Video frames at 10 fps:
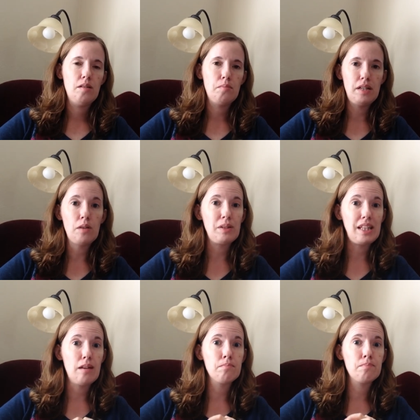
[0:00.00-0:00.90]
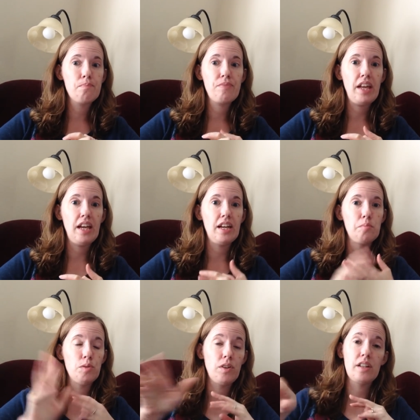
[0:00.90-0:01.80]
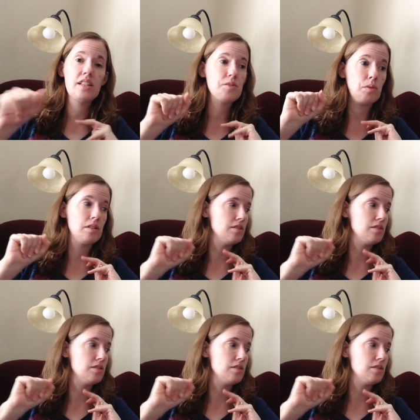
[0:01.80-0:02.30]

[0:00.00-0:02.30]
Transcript: be done with them and move on to this one.